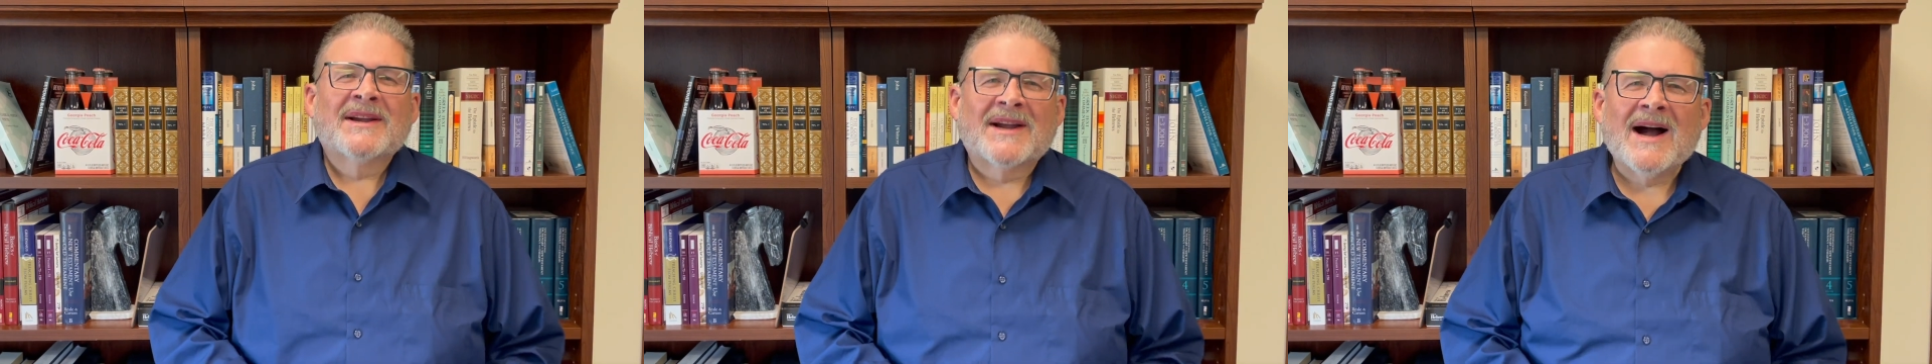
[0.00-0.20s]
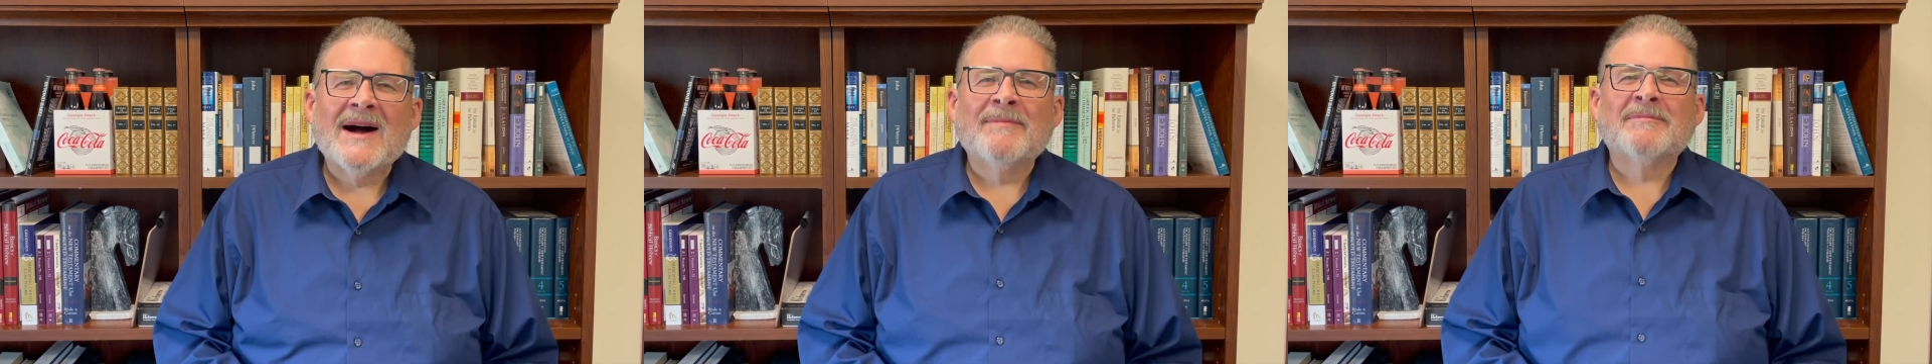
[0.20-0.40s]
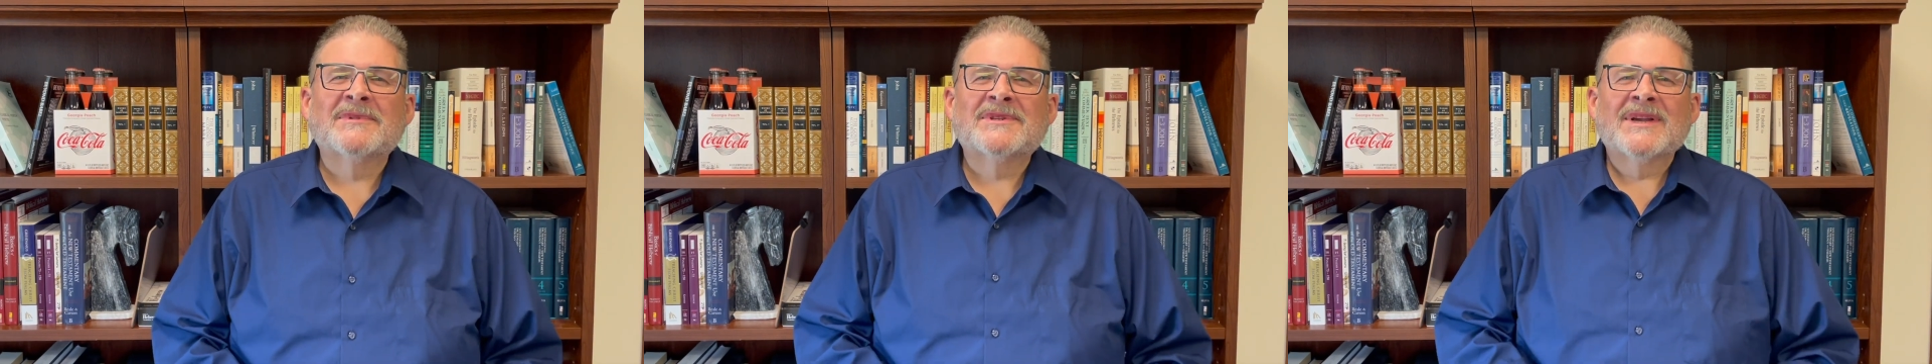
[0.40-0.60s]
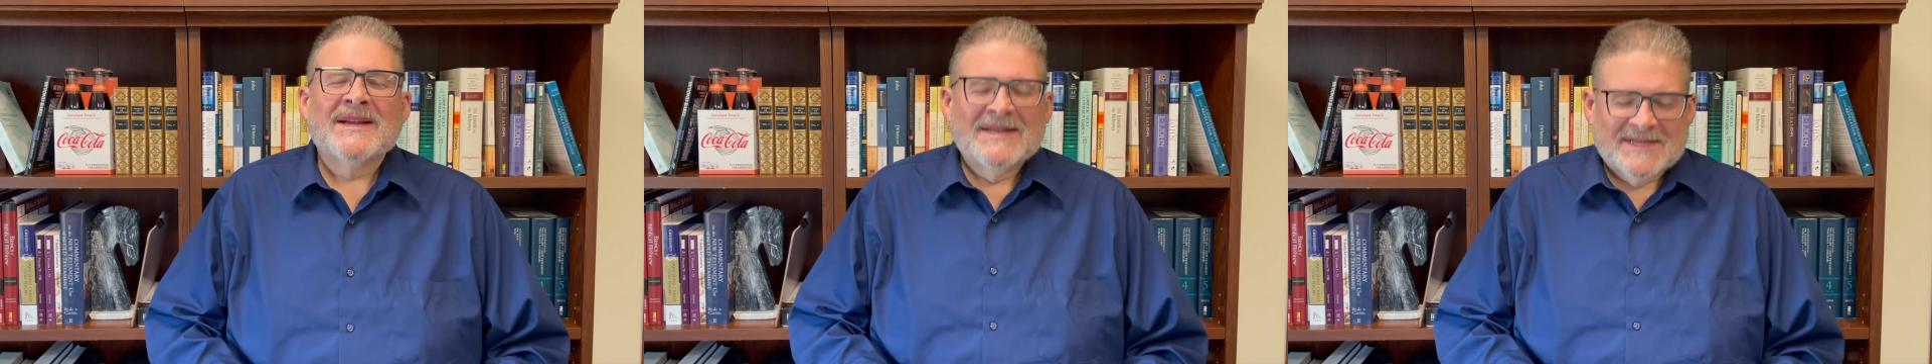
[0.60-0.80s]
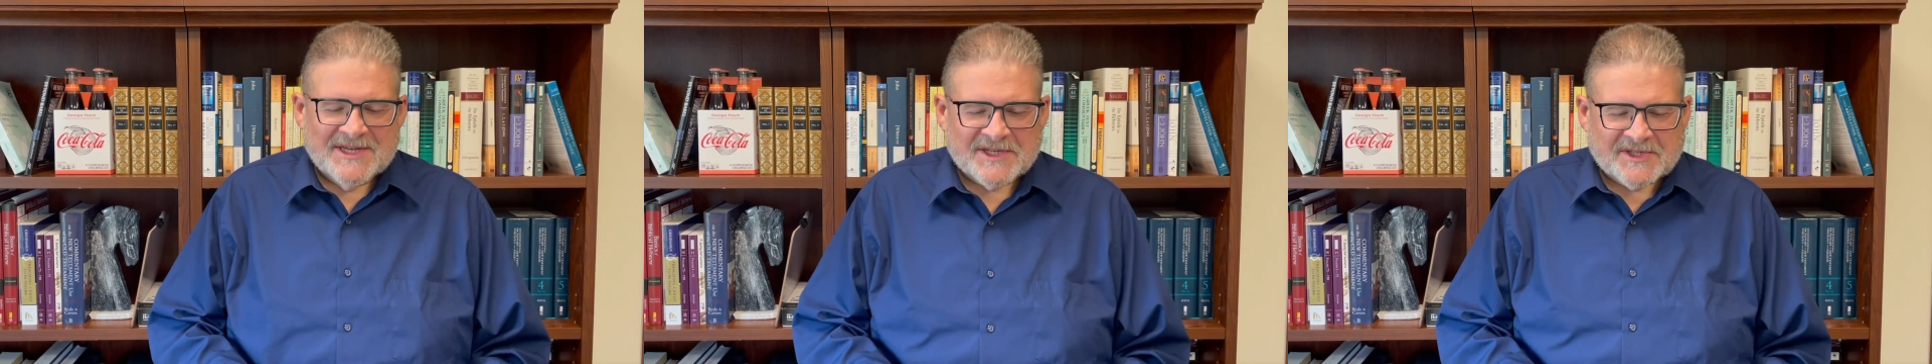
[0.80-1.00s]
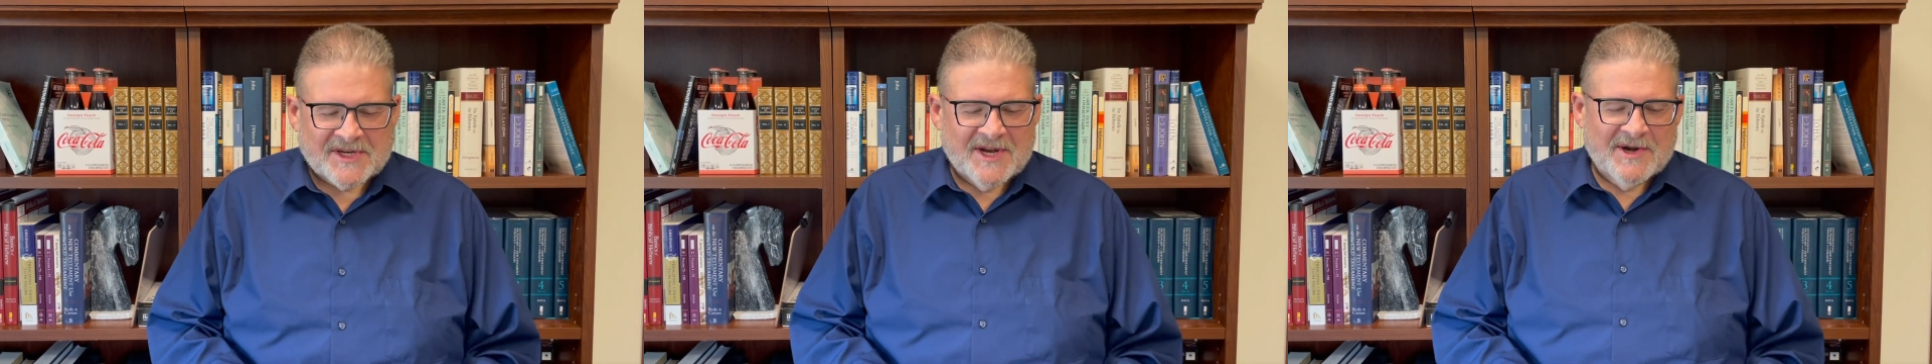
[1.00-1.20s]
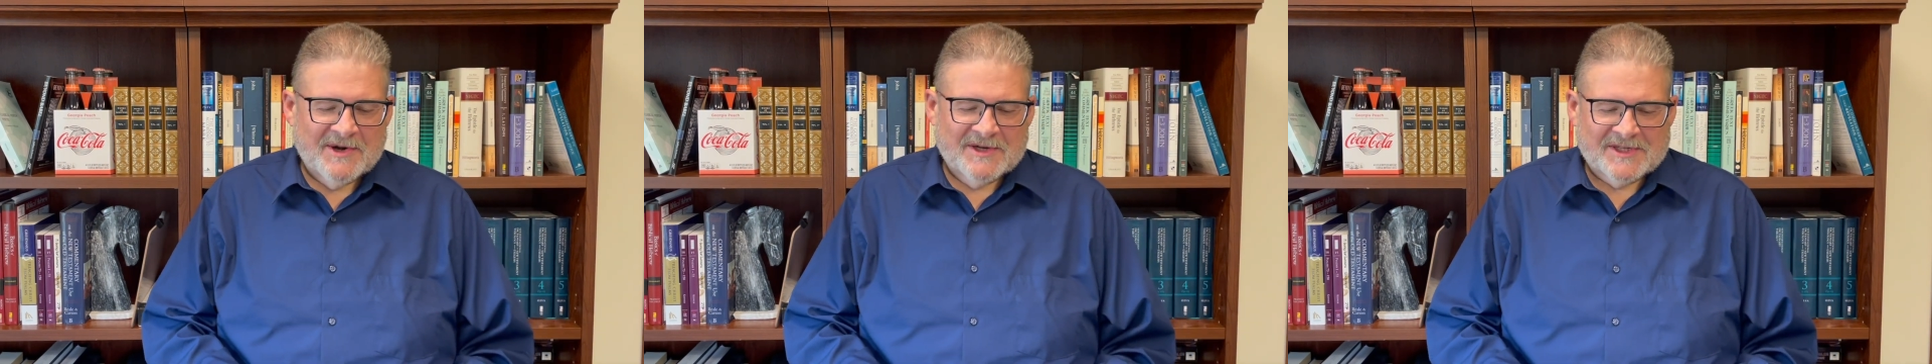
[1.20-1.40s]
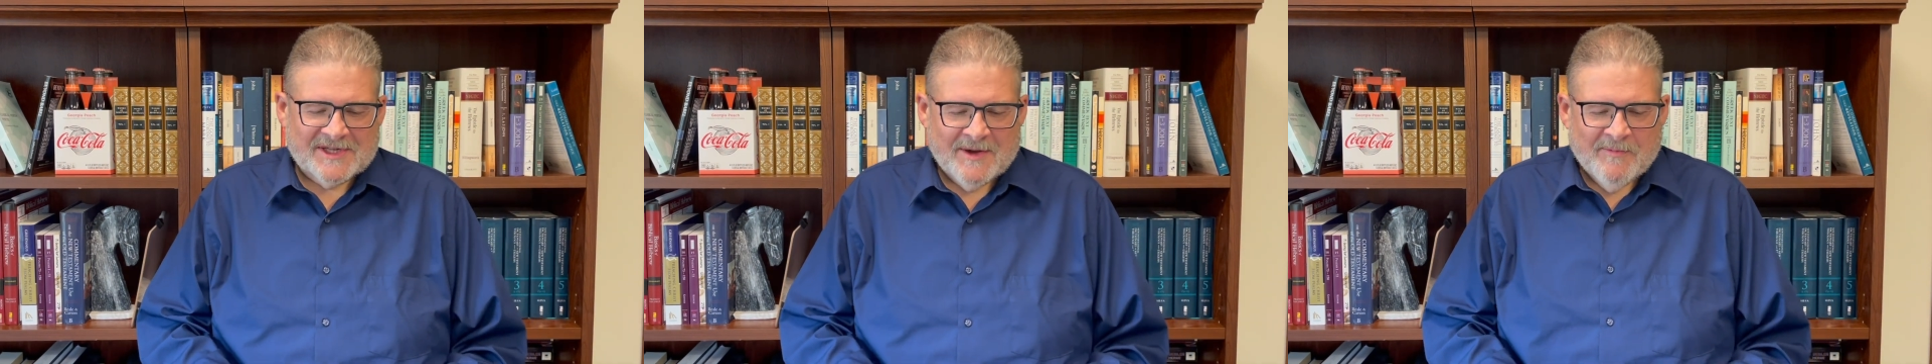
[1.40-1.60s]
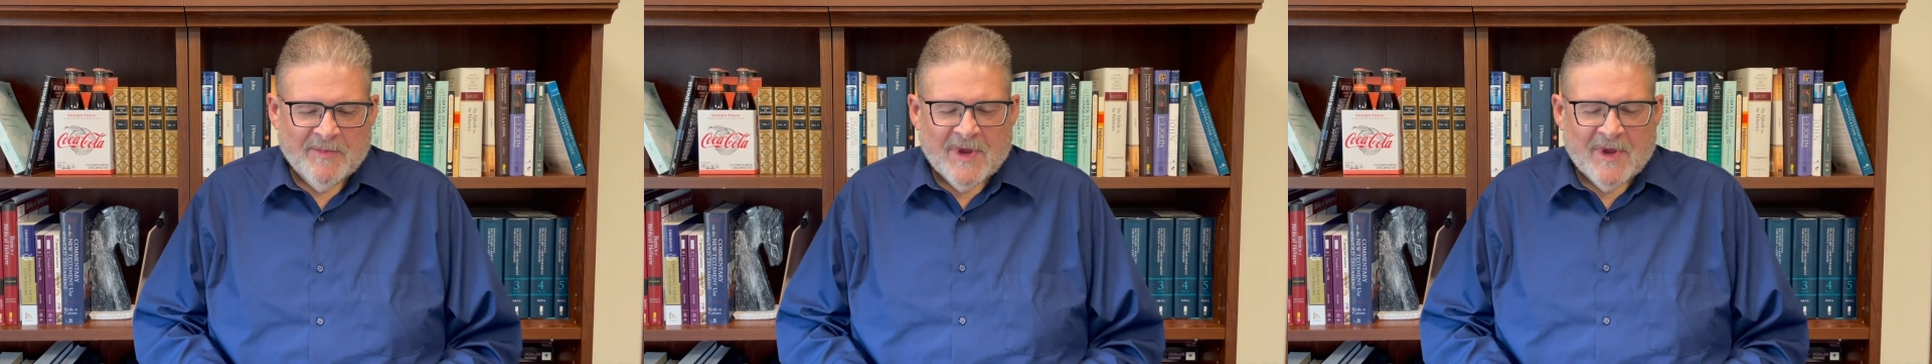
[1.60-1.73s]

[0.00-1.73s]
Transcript: comes to sinners.